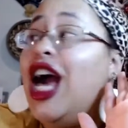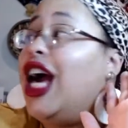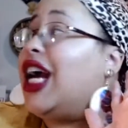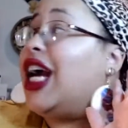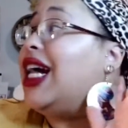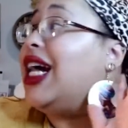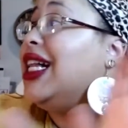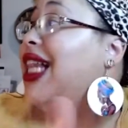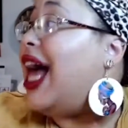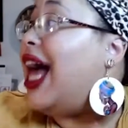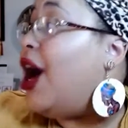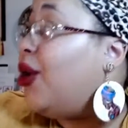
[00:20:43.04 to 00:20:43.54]

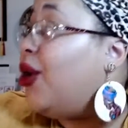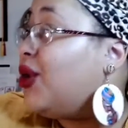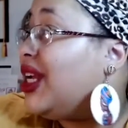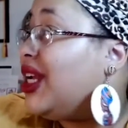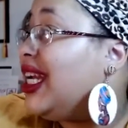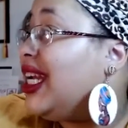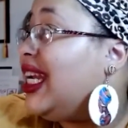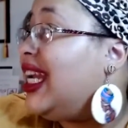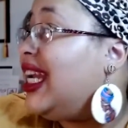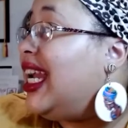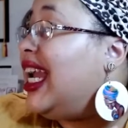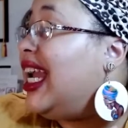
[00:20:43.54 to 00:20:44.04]

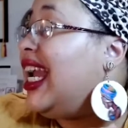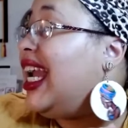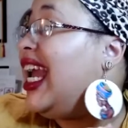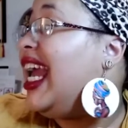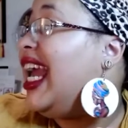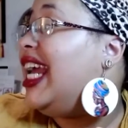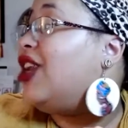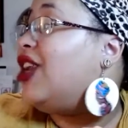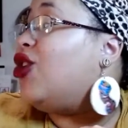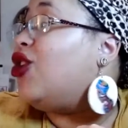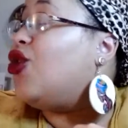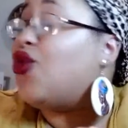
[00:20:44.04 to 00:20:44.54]
cloudy
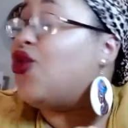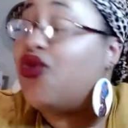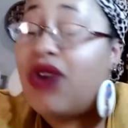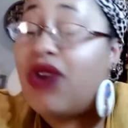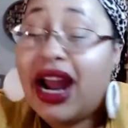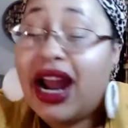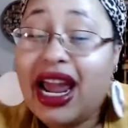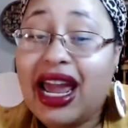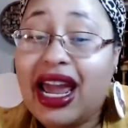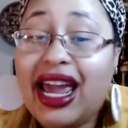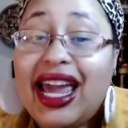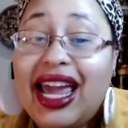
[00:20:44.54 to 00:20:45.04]
and
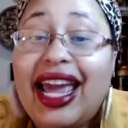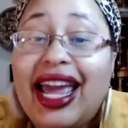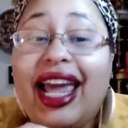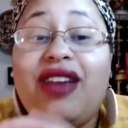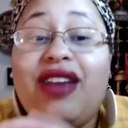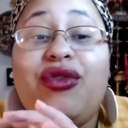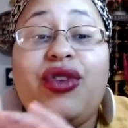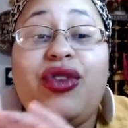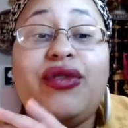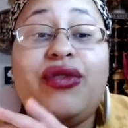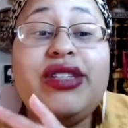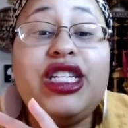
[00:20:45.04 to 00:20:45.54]
gray
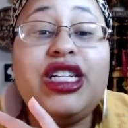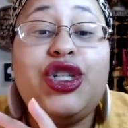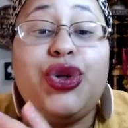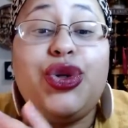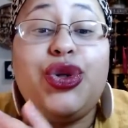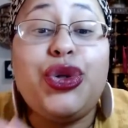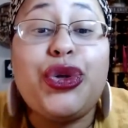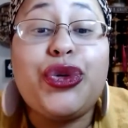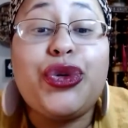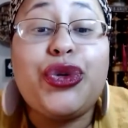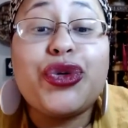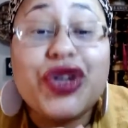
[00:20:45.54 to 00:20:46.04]
and 52
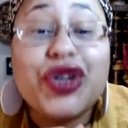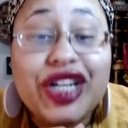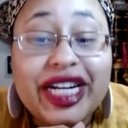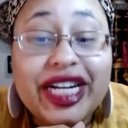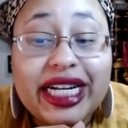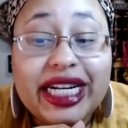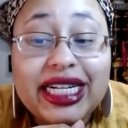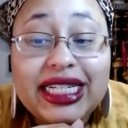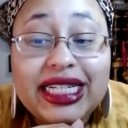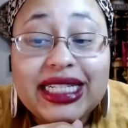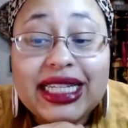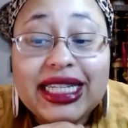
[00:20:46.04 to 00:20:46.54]

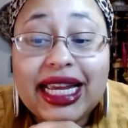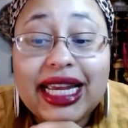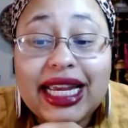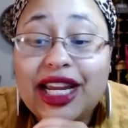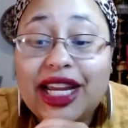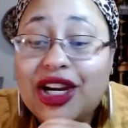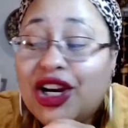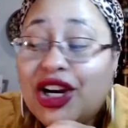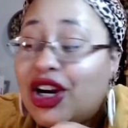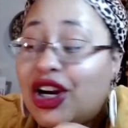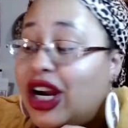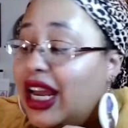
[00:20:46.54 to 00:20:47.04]
degrees
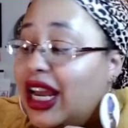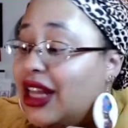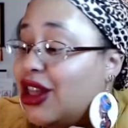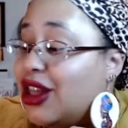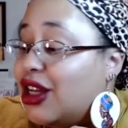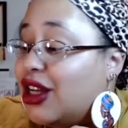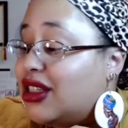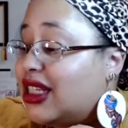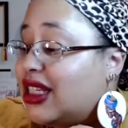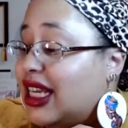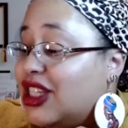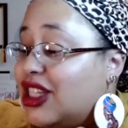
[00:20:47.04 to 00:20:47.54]
here in
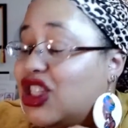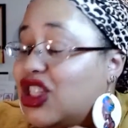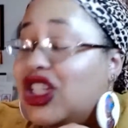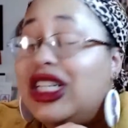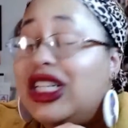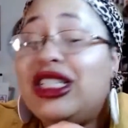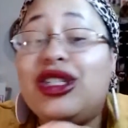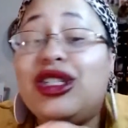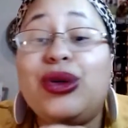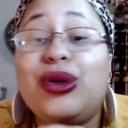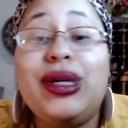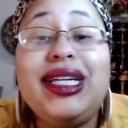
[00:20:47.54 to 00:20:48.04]
Los
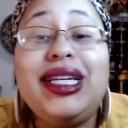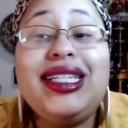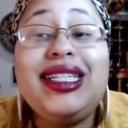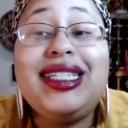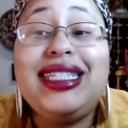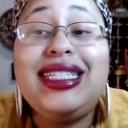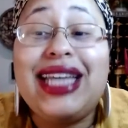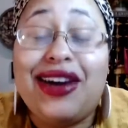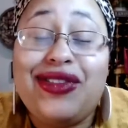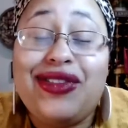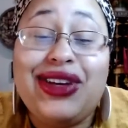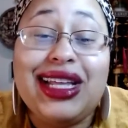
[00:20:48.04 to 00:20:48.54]
Angeles. So it is
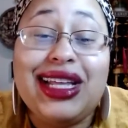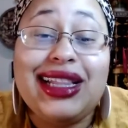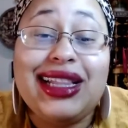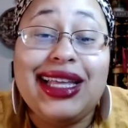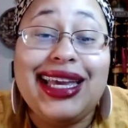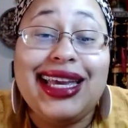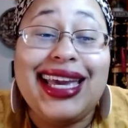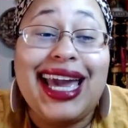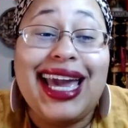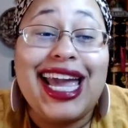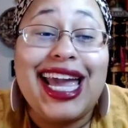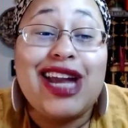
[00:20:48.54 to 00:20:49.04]

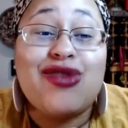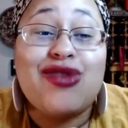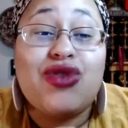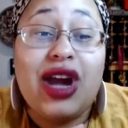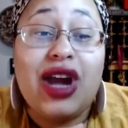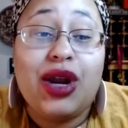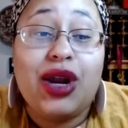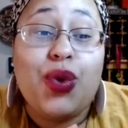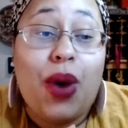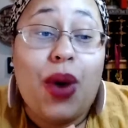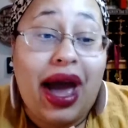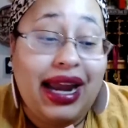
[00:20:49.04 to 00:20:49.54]
definitely a
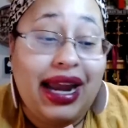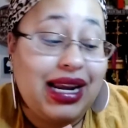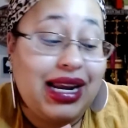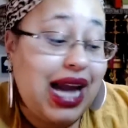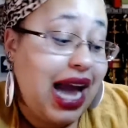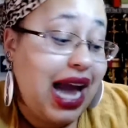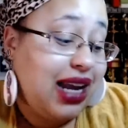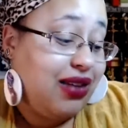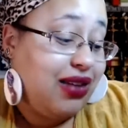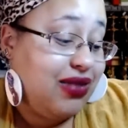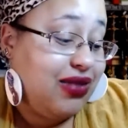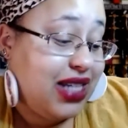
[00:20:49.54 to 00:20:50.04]
red wine
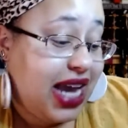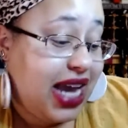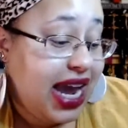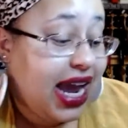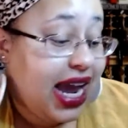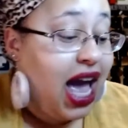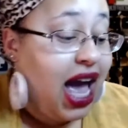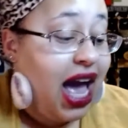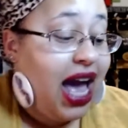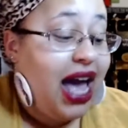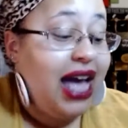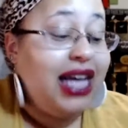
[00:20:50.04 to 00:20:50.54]
kind of
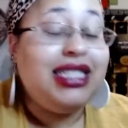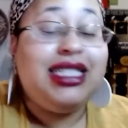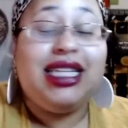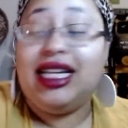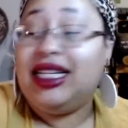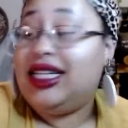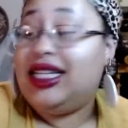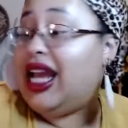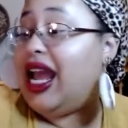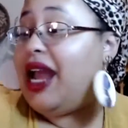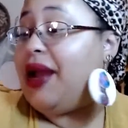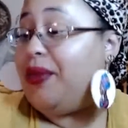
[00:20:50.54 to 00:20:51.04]
day
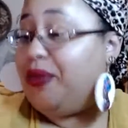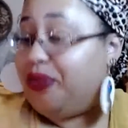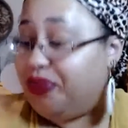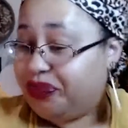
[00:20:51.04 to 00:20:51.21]
today.